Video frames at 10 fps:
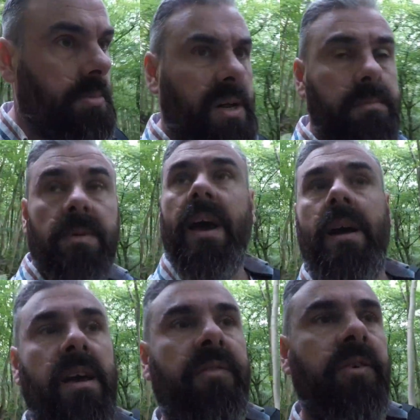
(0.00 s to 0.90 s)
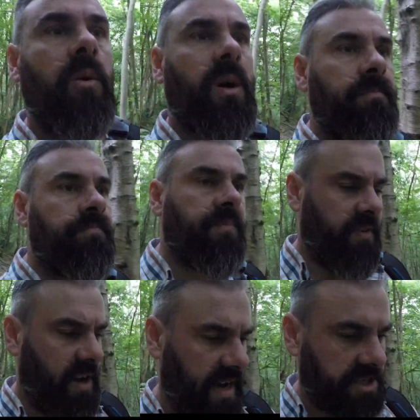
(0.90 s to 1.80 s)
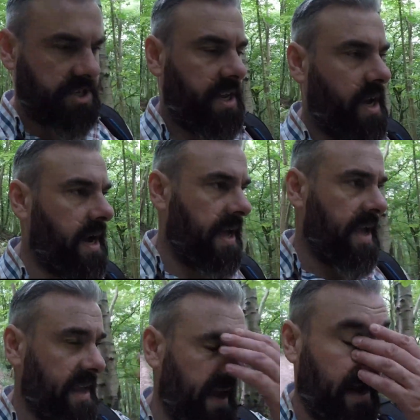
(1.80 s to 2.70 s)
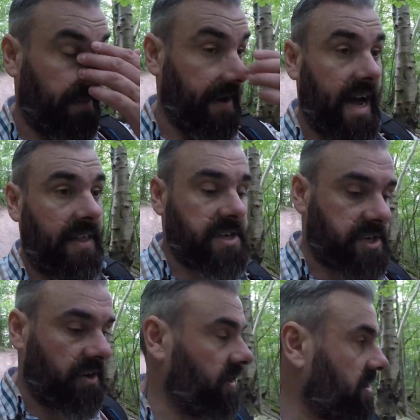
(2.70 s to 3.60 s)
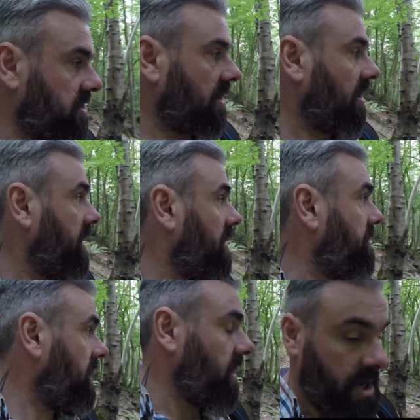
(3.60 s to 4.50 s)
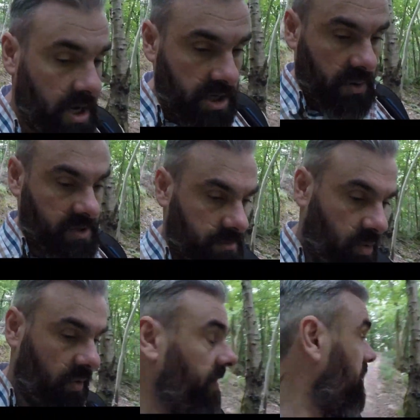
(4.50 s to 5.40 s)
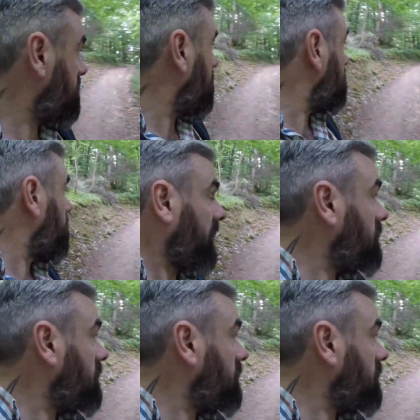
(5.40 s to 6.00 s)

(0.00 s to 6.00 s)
But yeah, if you did actually get anything out of this and you think it's a good idea me doing some more of these things, I know